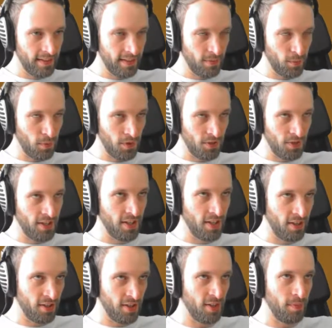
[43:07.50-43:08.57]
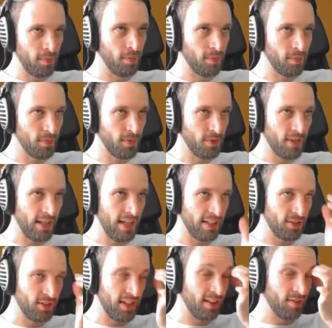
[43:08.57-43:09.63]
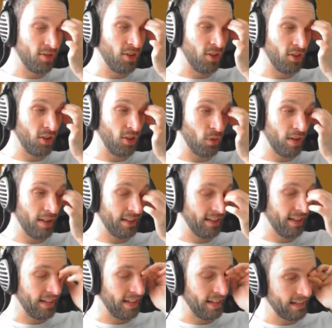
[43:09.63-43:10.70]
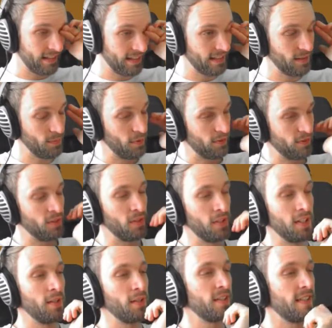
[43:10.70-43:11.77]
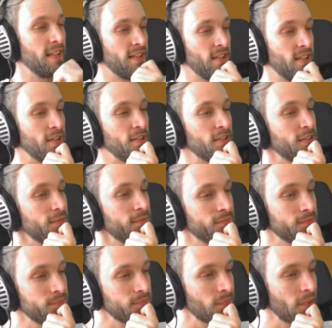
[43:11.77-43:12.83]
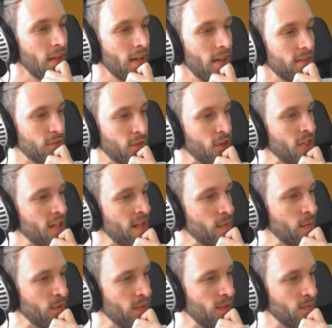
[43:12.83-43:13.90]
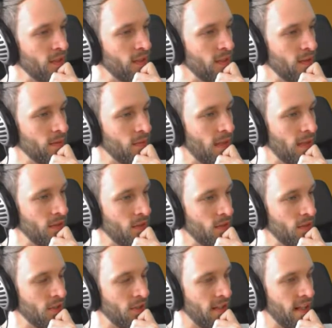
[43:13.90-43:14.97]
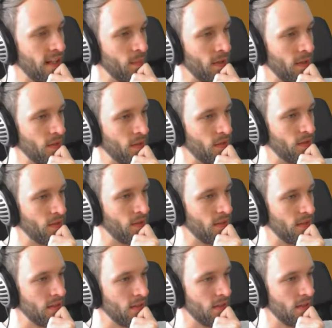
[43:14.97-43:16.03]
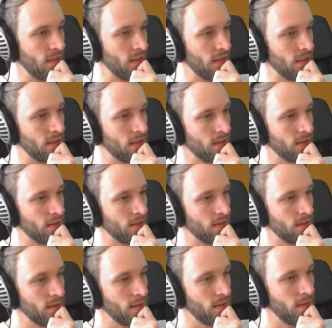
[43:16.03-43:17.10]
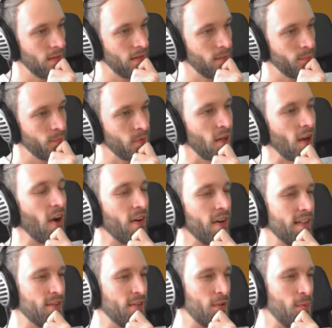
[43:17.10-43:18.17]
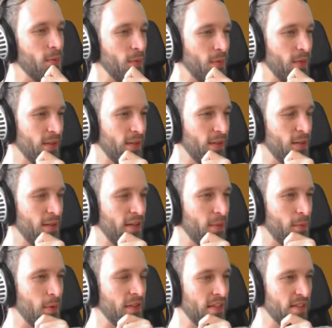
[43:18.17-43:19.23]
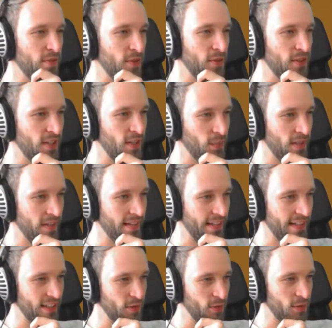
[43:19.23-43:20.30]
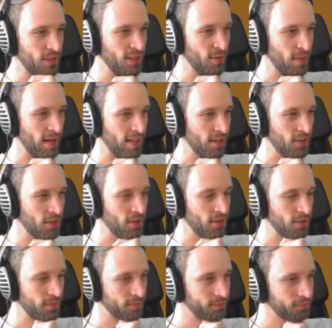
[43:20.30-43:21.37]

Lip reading: was an alarm, so you had to kind of dock quickly, I guess, before it sets off. Forgot the name, but it was something Bastards and came out this year. All right, so you probably confused it with Inglorious Bastards.